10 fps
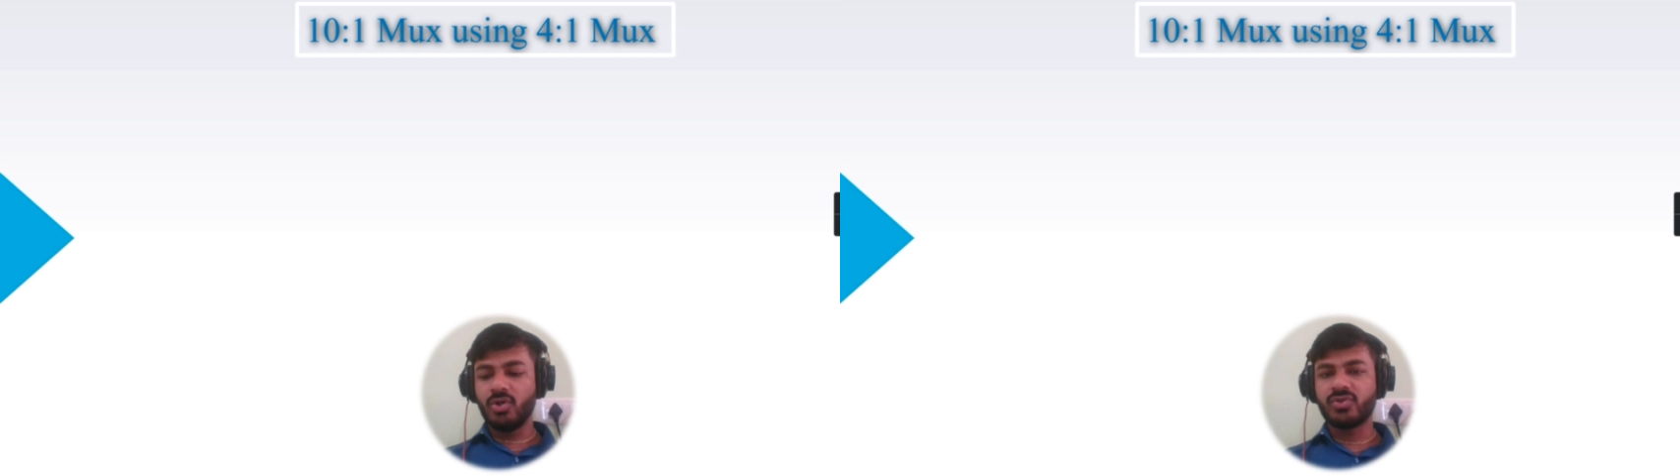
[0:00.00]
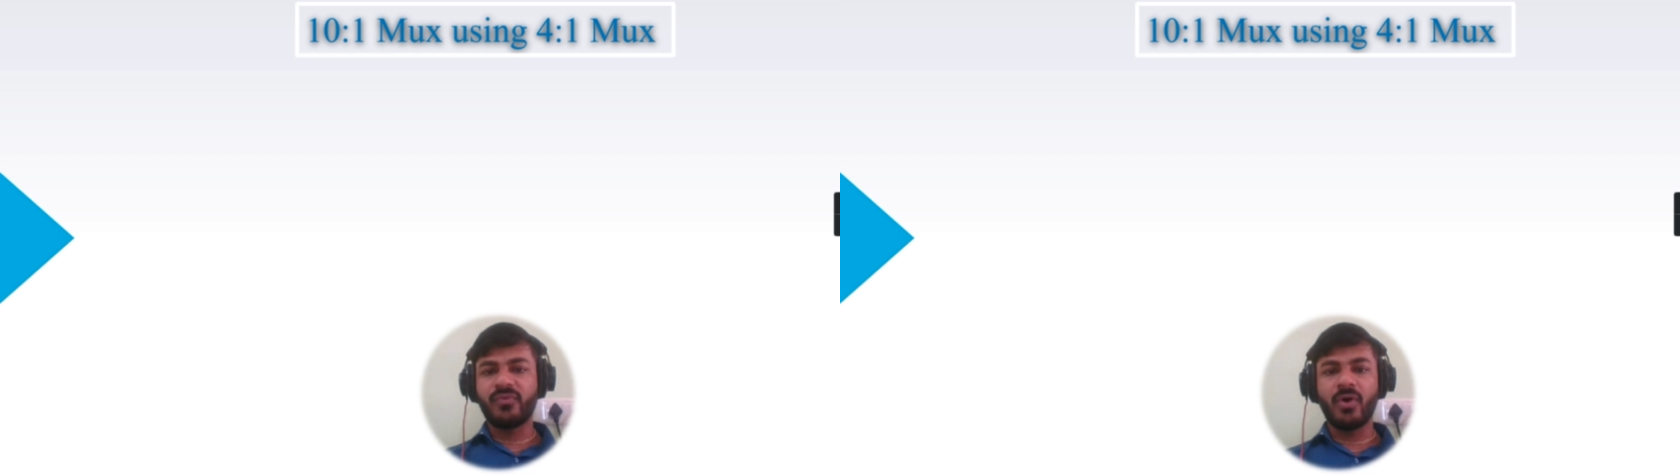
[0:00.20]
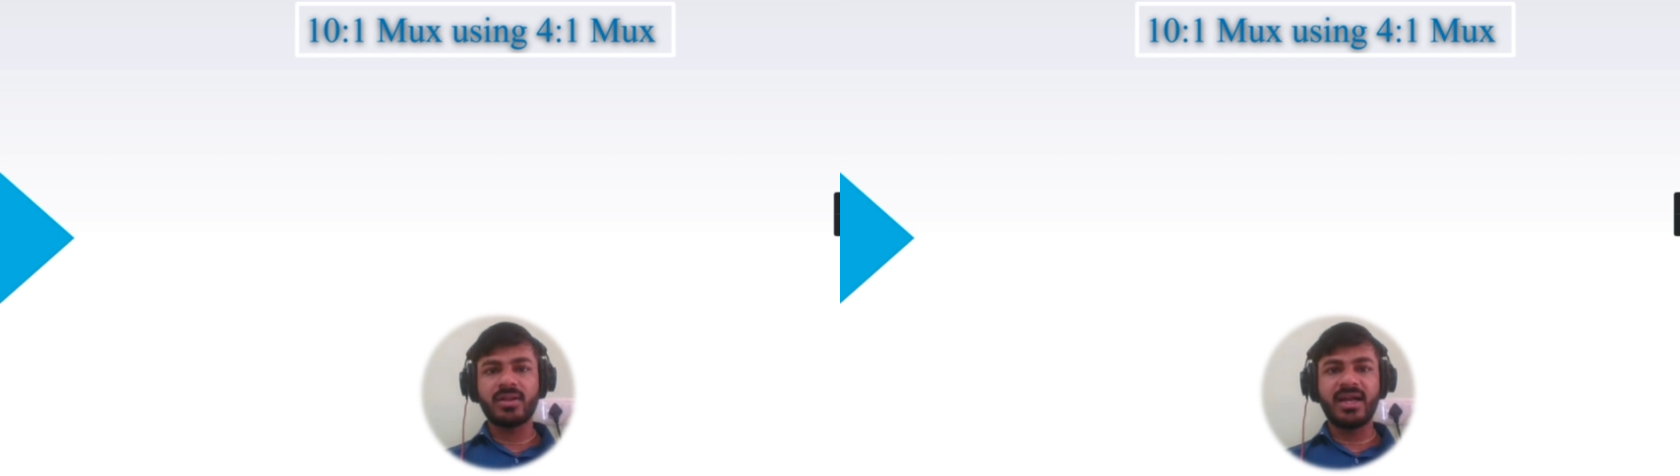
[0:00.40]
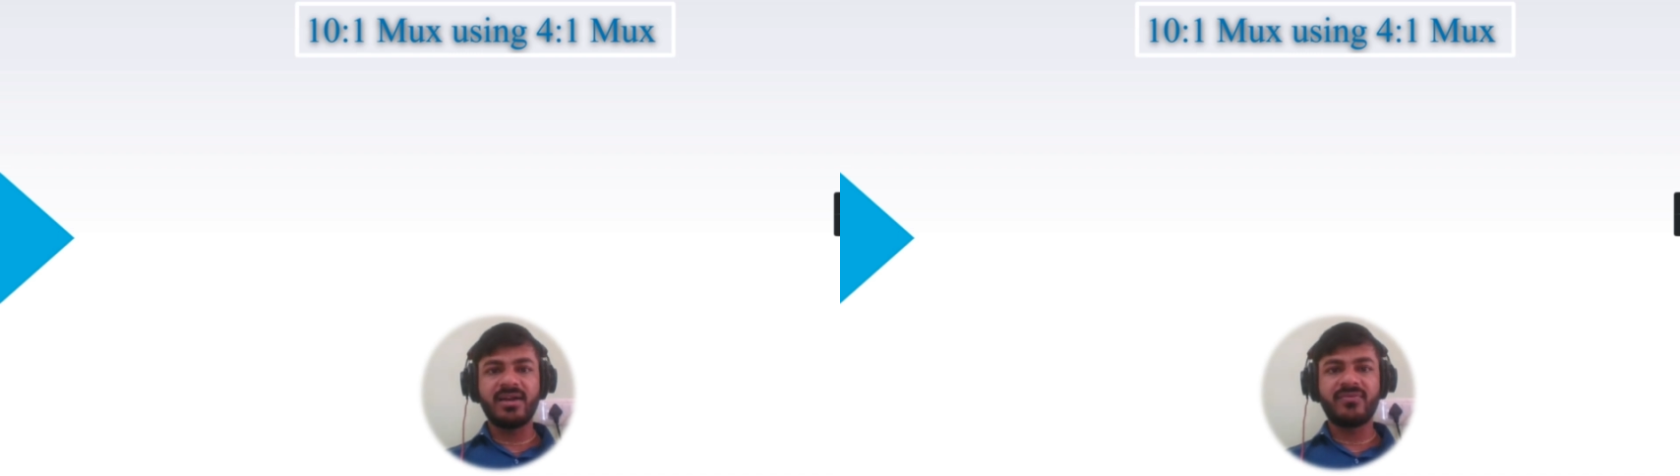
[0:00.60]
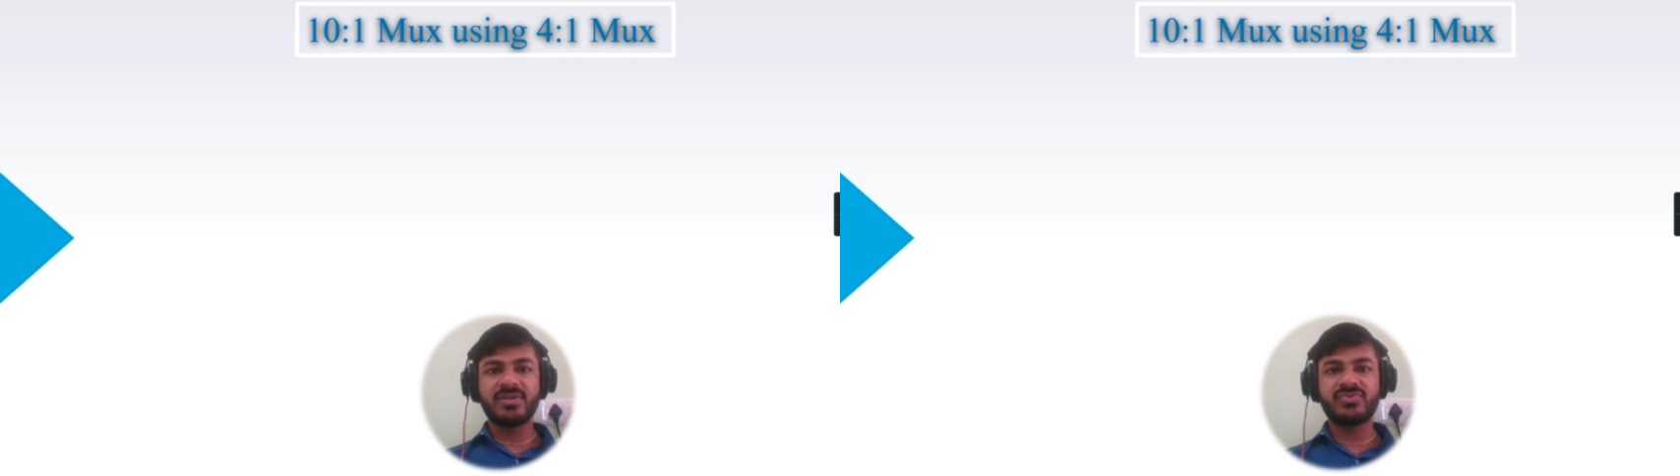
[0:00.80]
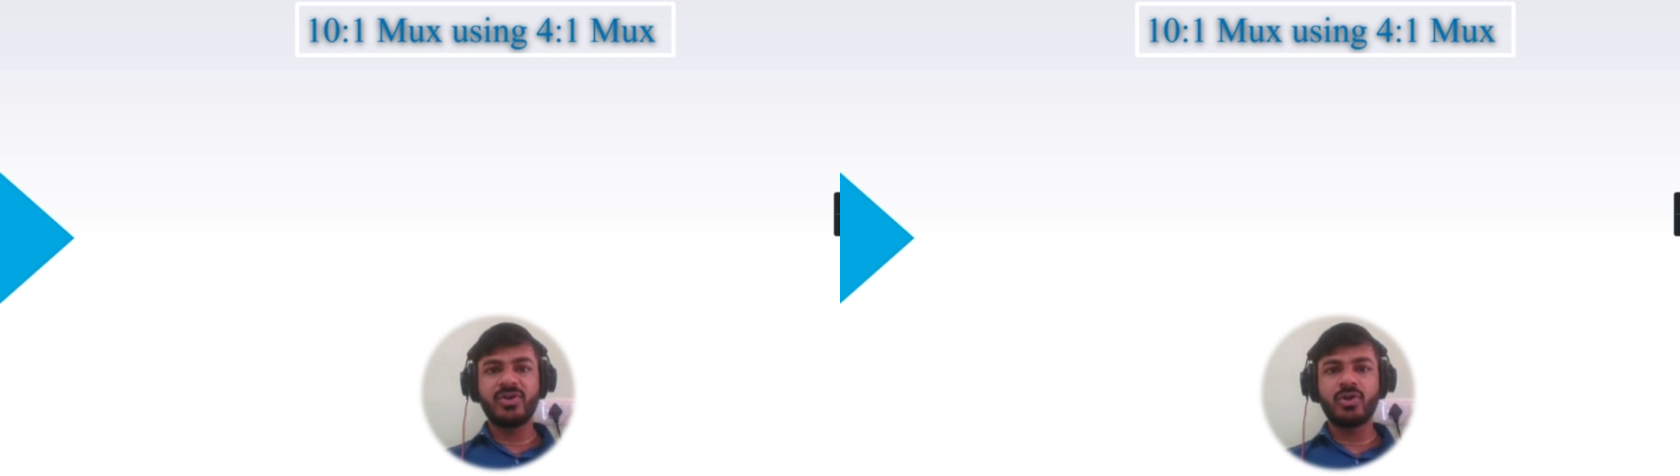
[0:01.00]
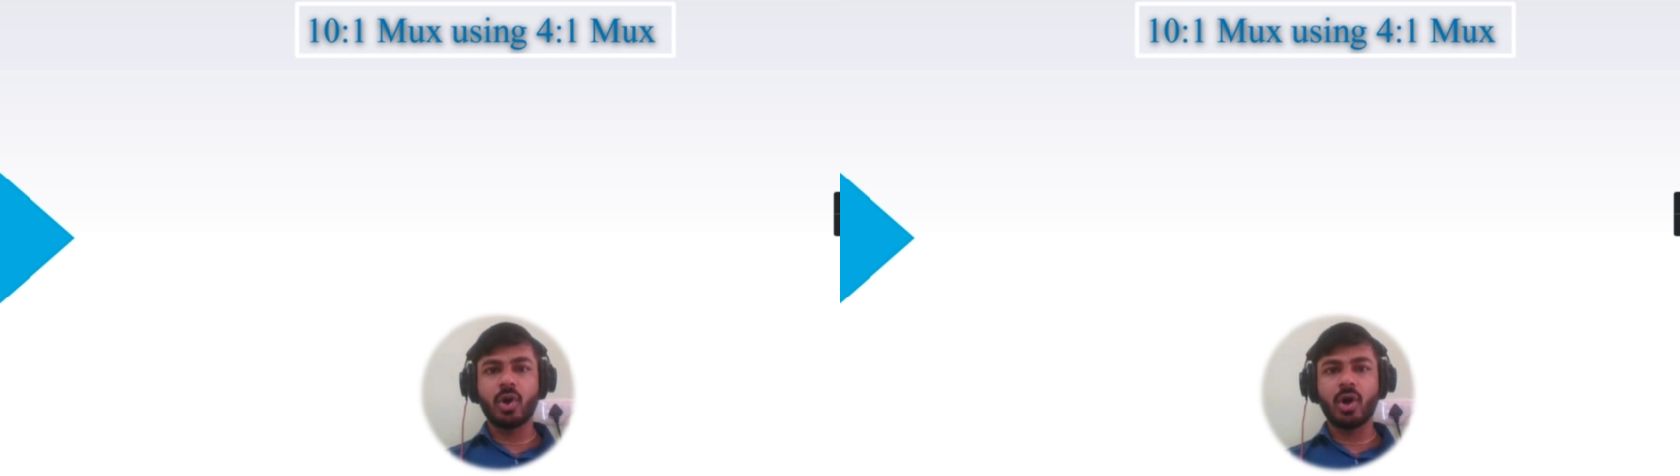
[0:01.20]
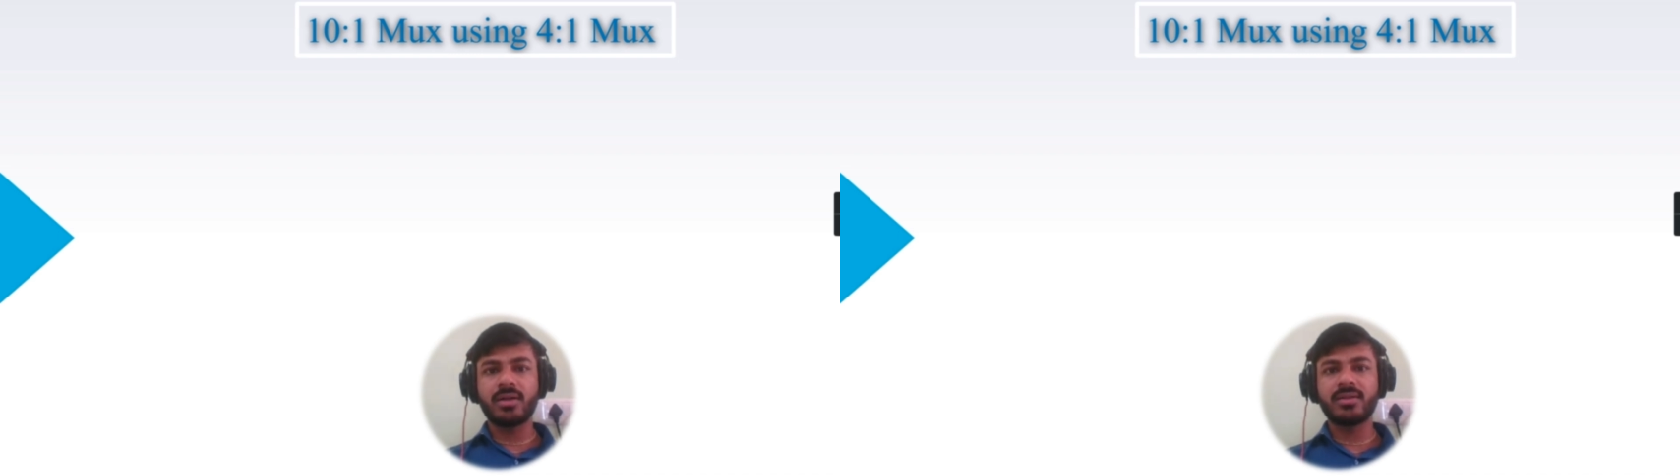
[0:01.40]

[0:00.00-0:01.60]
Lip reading: So for that, first we'll draw